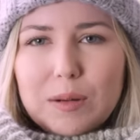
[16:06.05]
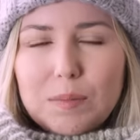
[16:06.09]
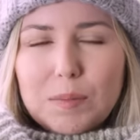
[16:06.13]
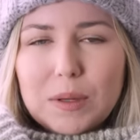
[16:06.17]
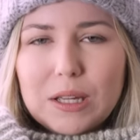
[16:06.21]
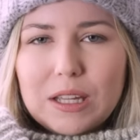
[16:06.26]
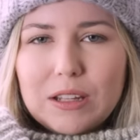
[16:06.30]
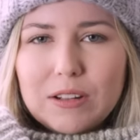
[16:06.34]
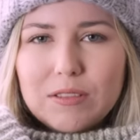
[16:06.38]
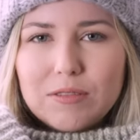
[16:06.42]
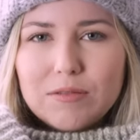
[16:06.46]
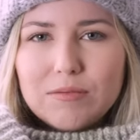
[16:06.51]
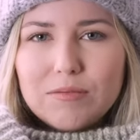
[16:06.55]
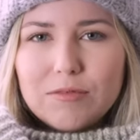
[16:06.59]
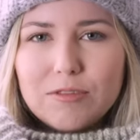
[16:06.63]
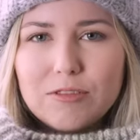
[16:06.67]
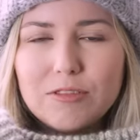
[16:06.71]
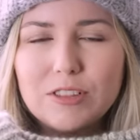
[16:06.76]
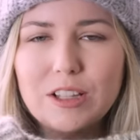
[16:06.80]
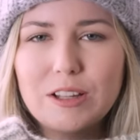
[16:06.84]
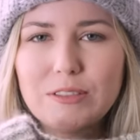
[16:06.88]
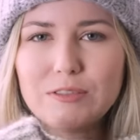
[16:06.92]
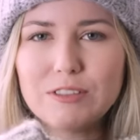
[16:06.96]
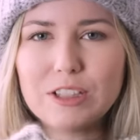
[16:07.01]
a bit
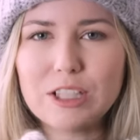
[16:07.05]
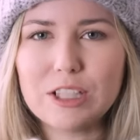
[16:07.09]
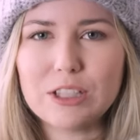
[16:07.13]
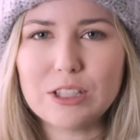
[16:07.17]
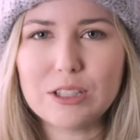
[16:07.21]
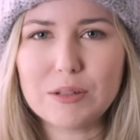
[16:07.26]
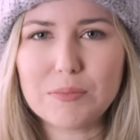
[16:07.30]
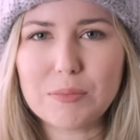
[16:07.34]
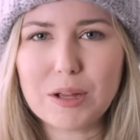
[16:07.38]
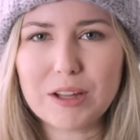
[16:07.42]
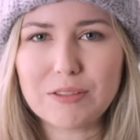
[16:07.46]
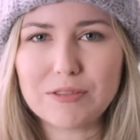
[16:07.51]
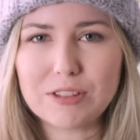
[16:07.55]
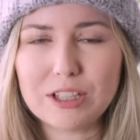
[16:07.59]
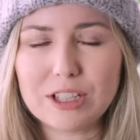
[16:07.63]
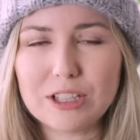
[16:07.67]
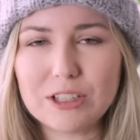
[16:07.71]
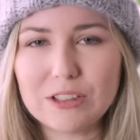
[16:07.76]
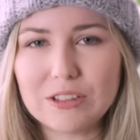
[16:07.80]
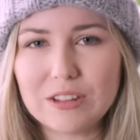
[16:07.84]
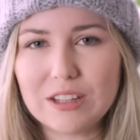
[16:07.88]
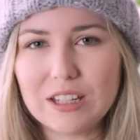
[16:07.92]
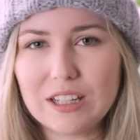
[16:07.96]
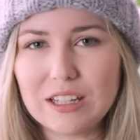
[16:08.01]
fluffier and
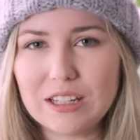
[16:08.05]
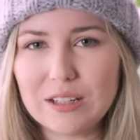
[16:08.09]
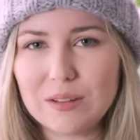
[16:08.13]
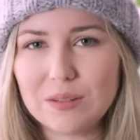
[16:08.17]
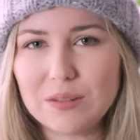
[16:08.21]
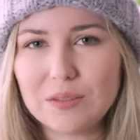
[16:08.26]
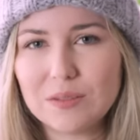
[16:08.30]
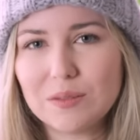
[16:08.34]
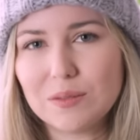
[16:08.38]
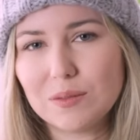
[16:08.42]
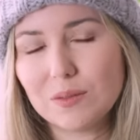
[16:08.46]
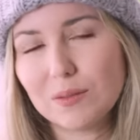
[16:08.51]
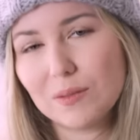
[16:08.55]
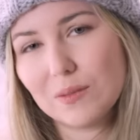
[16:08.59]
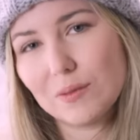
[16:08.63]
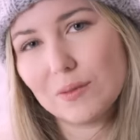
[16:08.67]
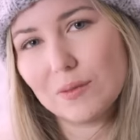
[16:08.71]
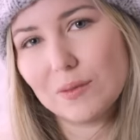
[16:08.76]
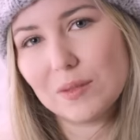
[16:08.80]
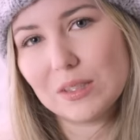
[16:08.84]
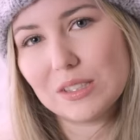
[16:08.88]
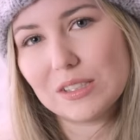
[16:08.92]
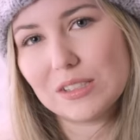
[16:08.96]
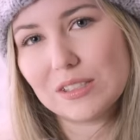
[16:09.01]
puffier than it
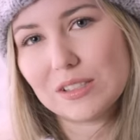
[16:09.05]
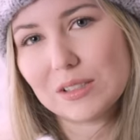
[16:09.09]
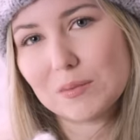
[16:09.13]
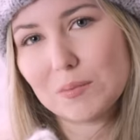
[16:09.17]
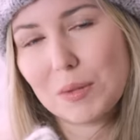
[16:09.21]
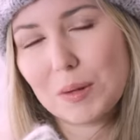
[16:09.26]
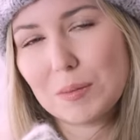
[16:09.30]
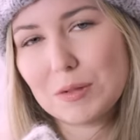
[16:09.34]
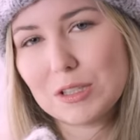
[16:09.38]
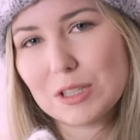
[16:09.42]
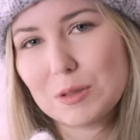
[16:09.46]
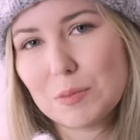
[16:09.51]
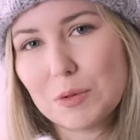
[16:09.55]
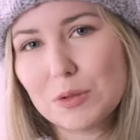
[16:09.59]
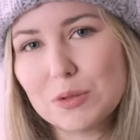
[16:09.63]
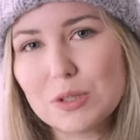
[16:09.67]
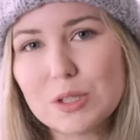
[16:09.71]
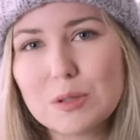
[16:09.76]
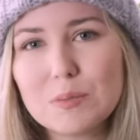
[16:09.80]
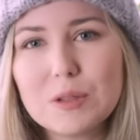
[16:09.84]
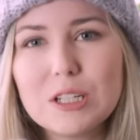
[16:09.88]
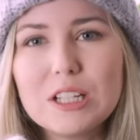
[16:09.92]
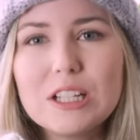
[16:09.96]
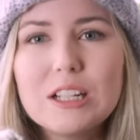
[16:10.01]
was maybe supposed
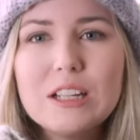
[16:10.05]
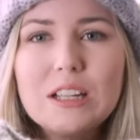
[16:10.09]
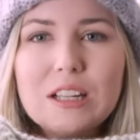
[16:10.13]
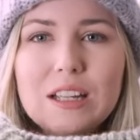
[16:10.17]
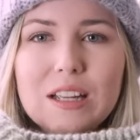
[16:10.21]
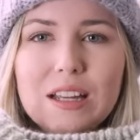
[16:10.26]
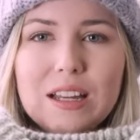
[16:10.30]
to be,